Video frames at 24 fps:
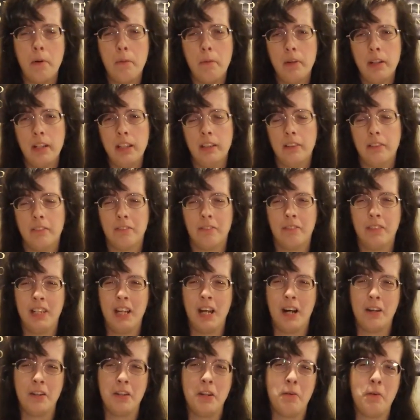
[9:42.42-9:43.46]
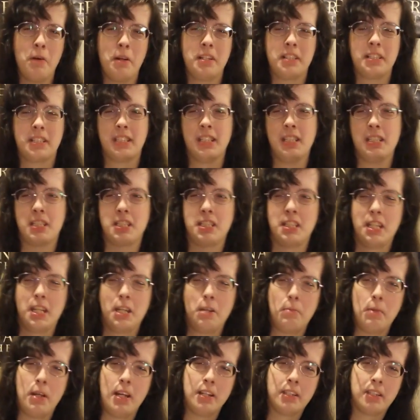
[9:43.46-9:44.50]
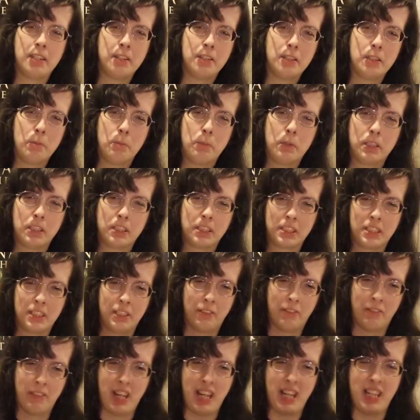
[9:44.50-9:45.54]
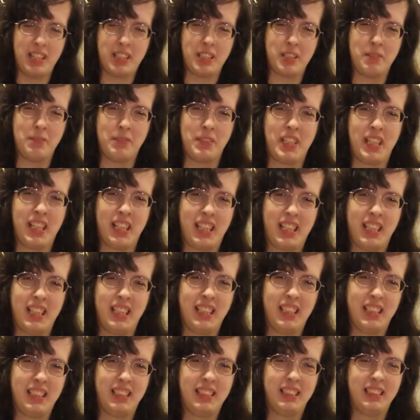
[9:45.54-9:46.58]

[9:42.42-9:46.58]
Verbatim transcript: but we, we all know what decision he made at the end of the book, so way to go, Mark.